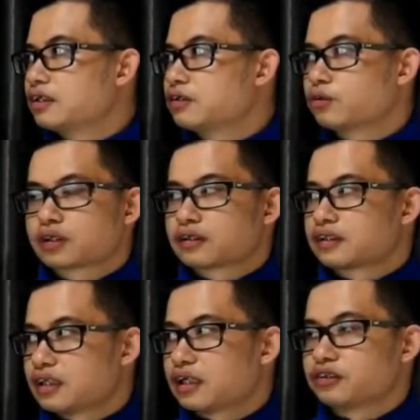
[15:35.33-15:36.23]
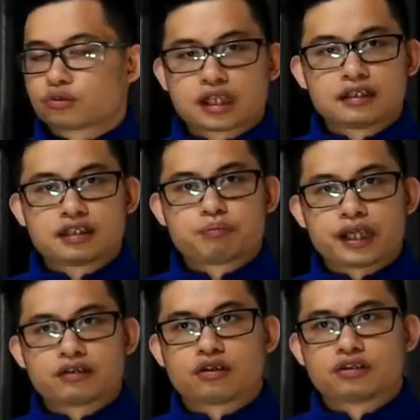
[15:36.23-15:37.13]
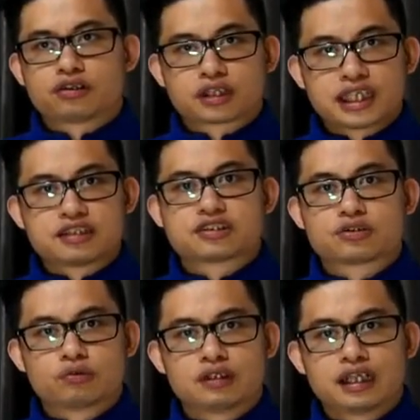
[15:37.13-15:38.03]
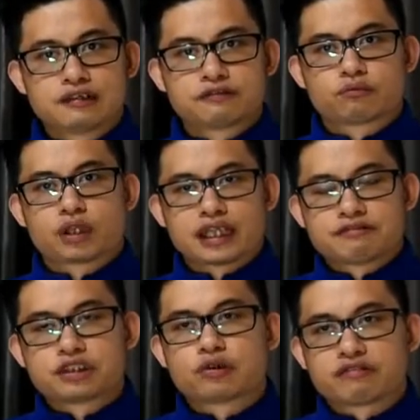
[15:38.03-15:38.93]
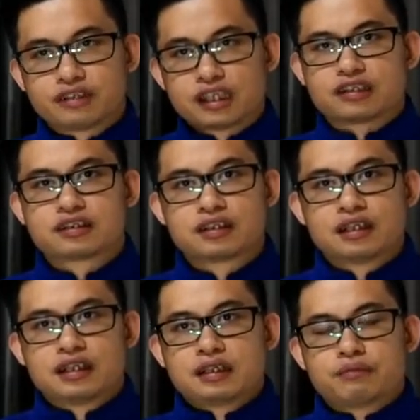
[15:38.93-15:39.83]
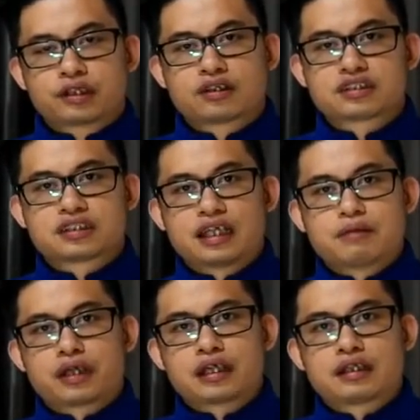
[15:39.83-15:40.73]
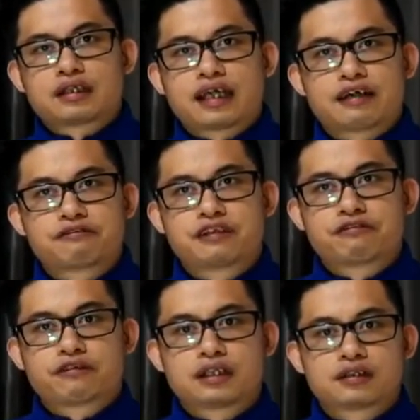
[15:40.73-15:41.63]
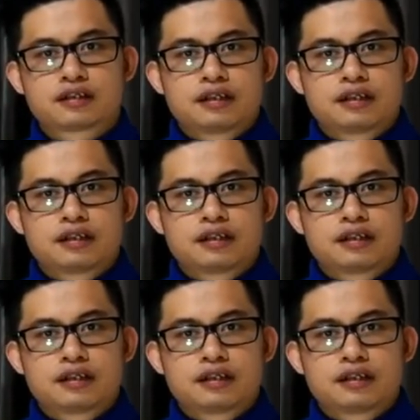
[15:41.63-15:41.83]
You can't depend on your kids to learn whatever you have learned, because they might have different